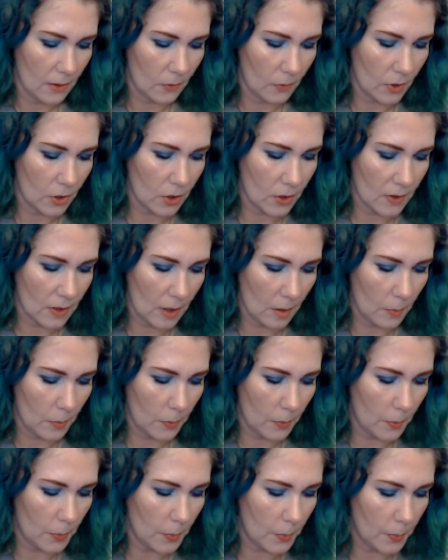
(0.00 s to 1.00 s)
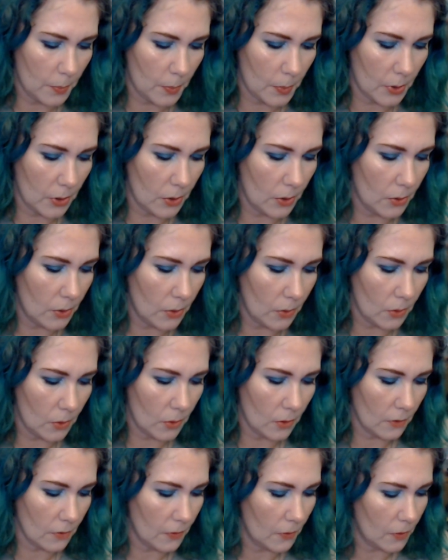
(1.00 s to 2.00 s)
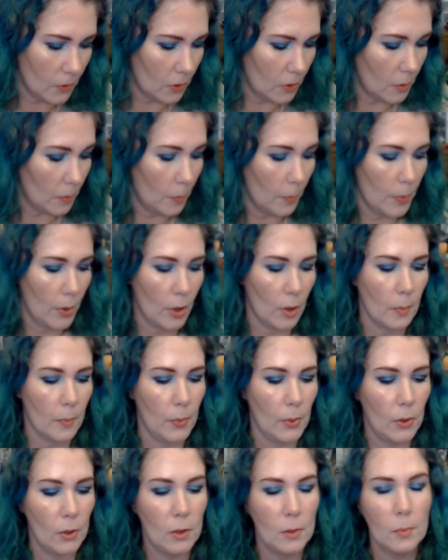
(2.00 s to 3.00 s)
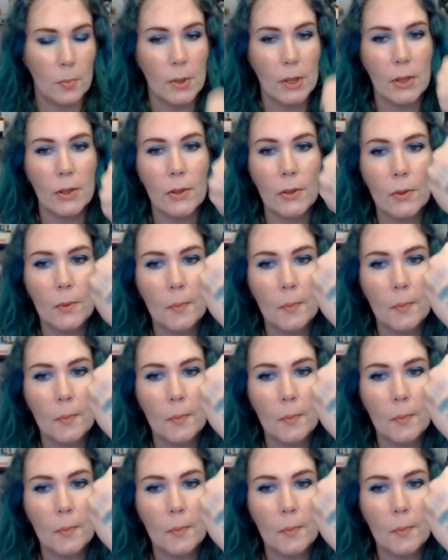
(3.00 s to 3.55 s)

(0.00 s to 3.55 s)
which is a beautiful purple blue.